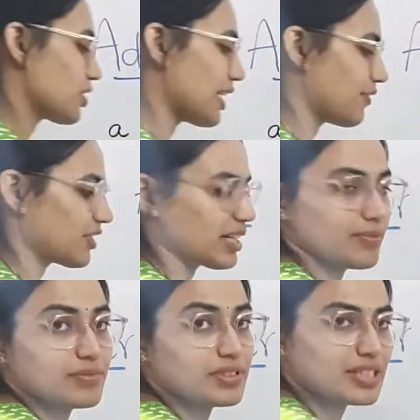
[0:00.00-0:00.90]
every
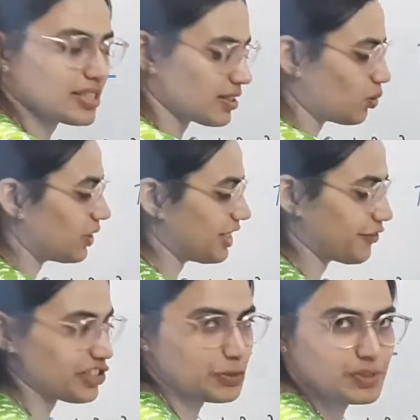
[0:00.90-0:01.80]
time this is the only
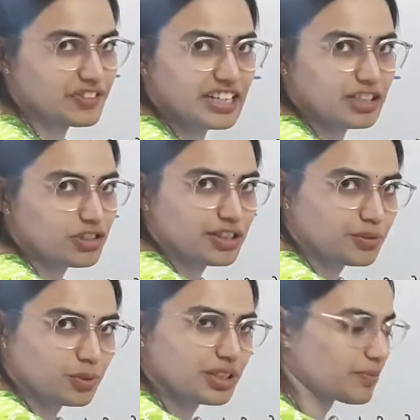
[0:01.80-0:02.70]
difference between natural and
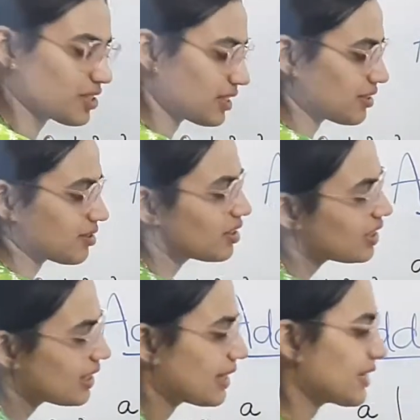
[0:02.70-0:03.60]
whole numbers. Let's
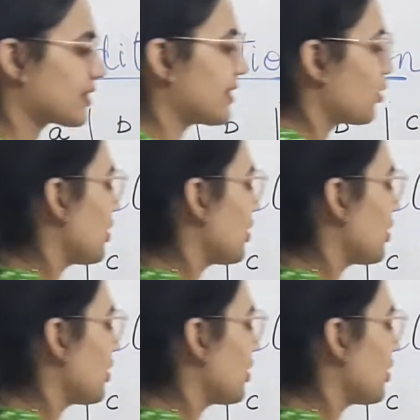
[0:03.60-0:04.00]
take 0 in